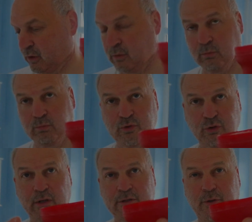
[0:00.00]
I'll
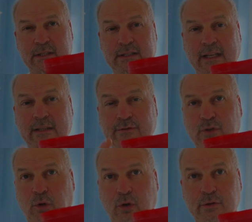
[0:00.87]
try and do it in there. If
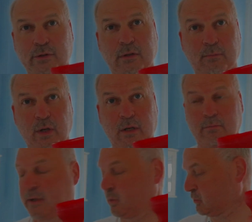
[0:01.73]
not, I'll do it in my
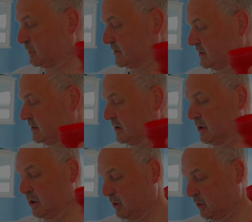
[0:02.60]
own bowl. But
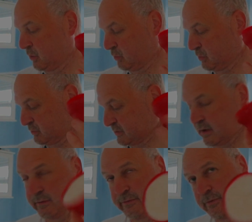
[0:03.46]
we'll
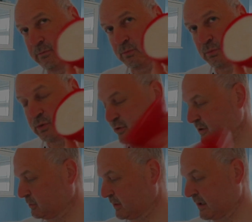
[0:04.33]

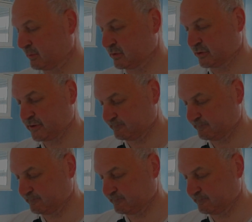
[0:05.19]
see what happens.